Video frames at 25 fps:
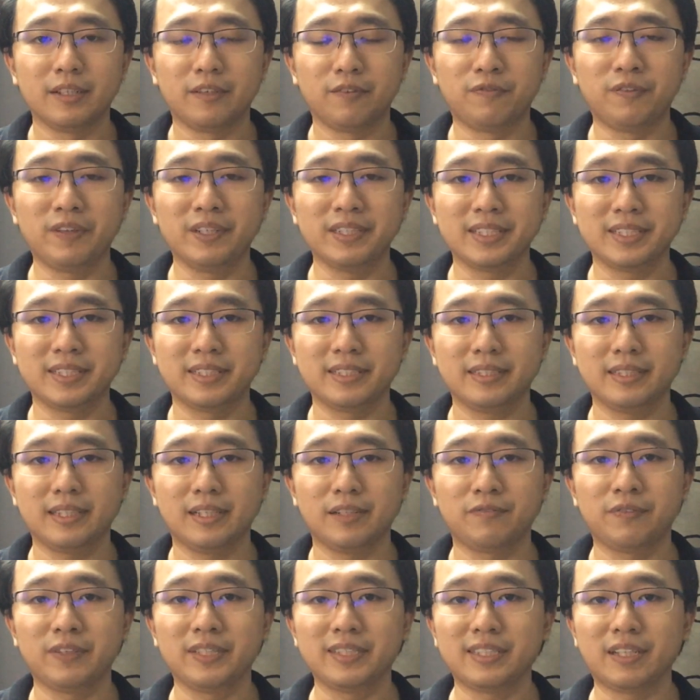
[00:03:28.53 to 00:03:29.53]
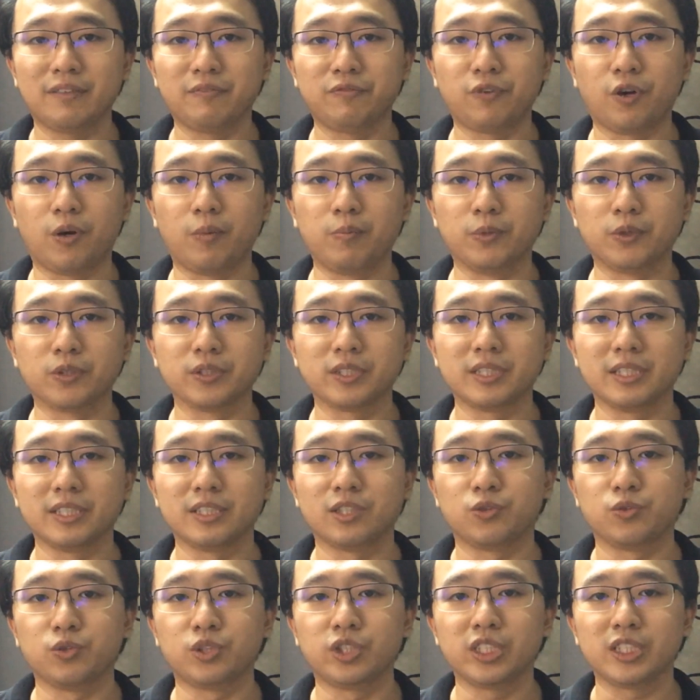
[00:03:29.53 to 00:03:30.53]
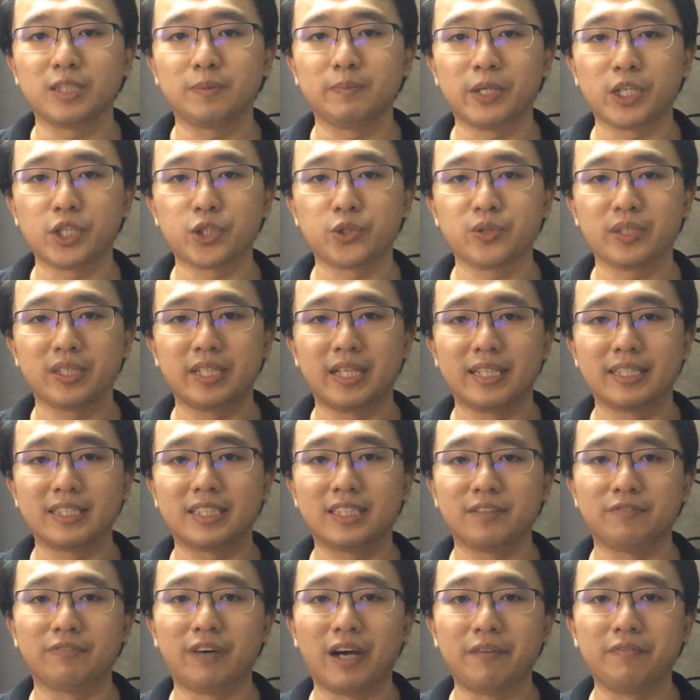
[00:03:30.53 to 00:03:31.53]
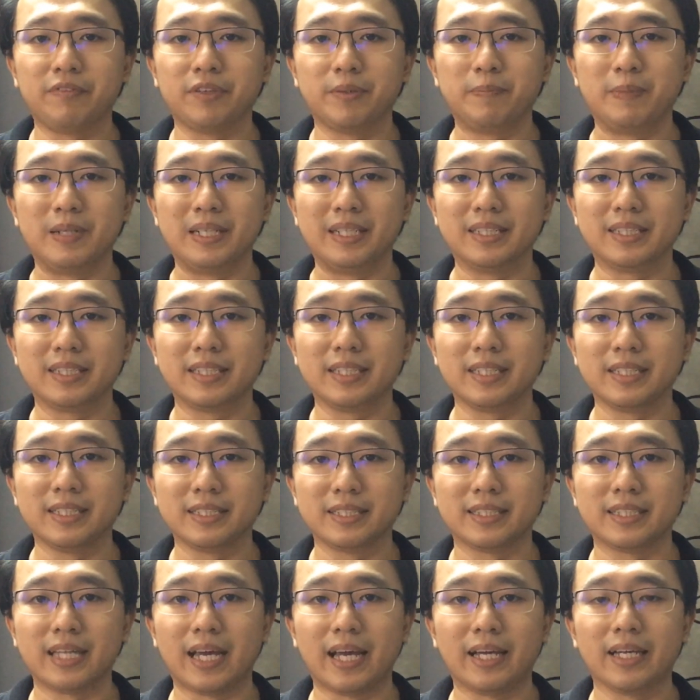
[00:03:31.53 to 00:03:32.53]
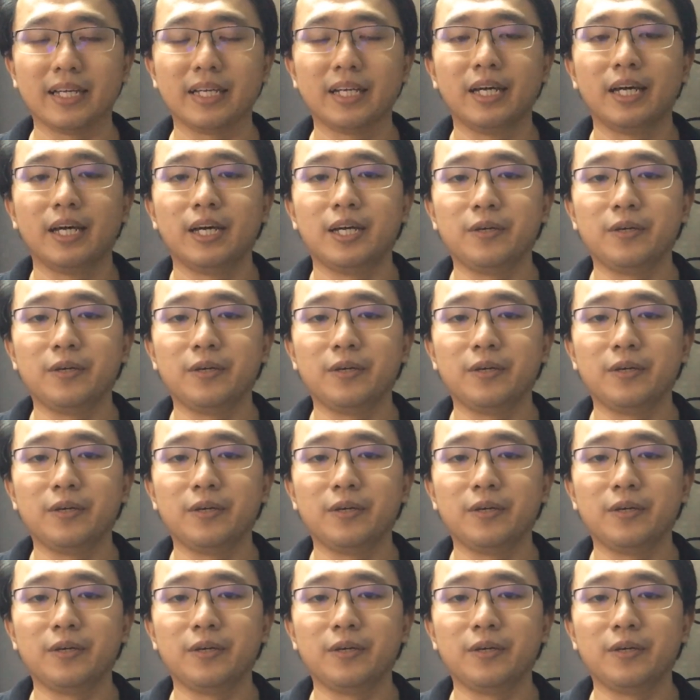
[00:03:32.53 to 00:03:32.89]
first and foremost, is to just make sure that survivability is there.